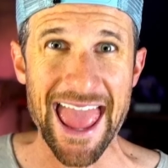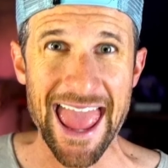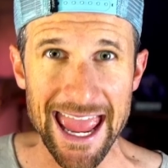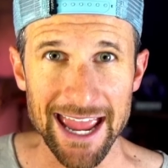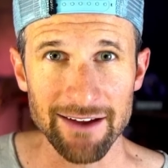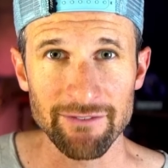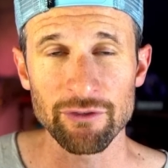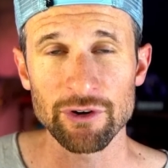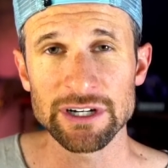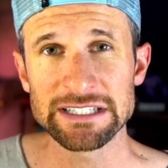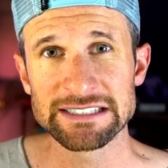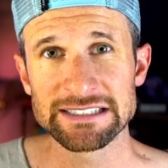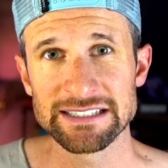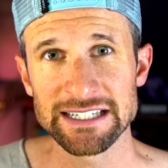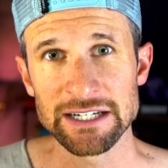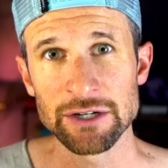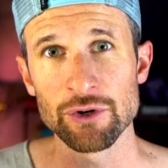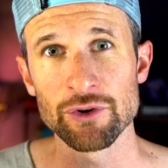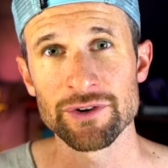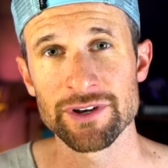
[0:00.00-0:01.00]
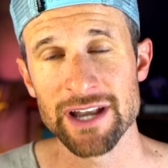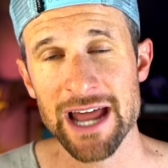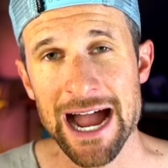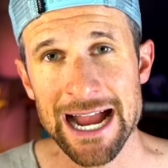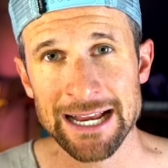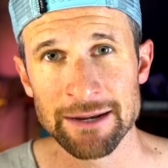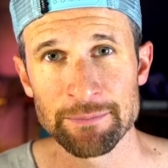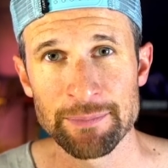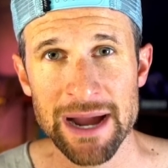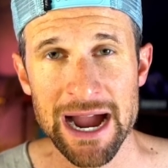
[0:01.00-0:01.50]
every single
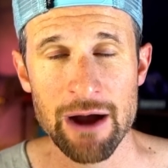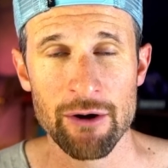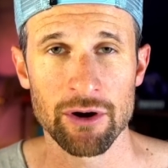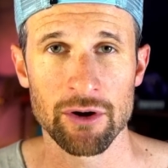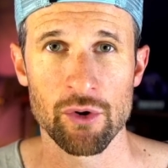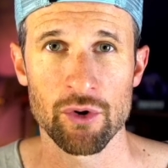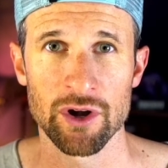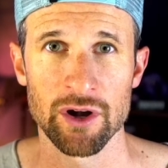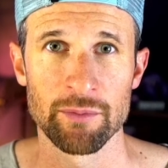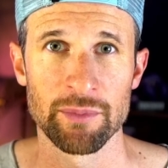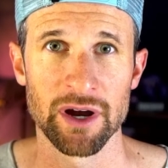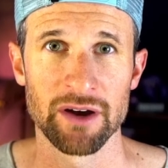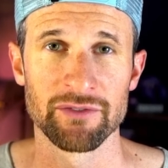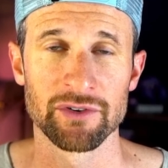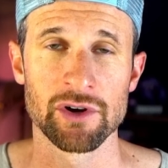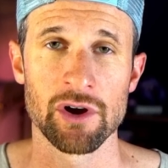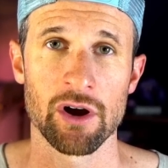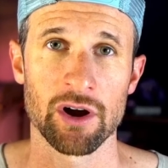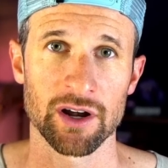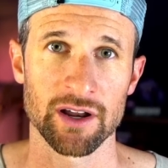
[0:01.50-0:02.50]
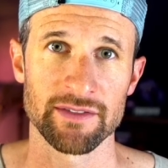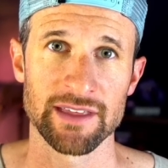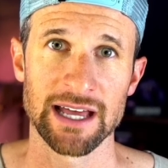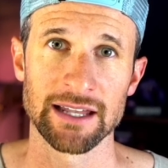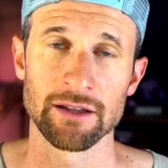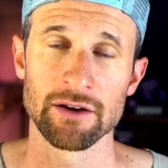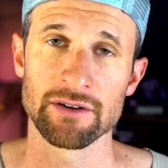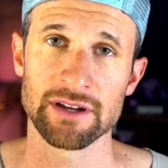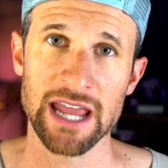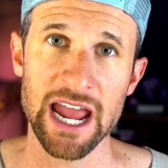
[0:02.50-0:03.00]
9 power or above card at
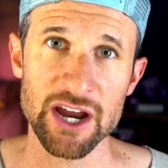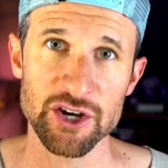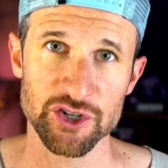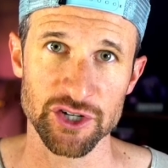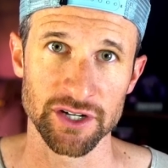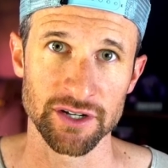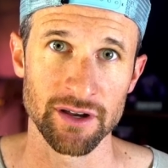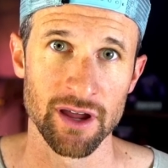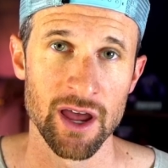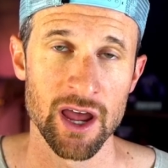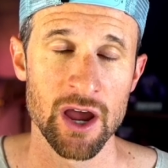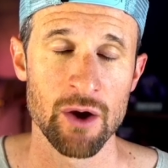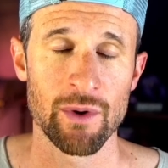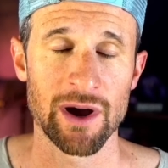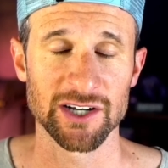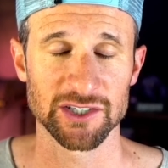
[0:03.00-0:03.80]
that location, while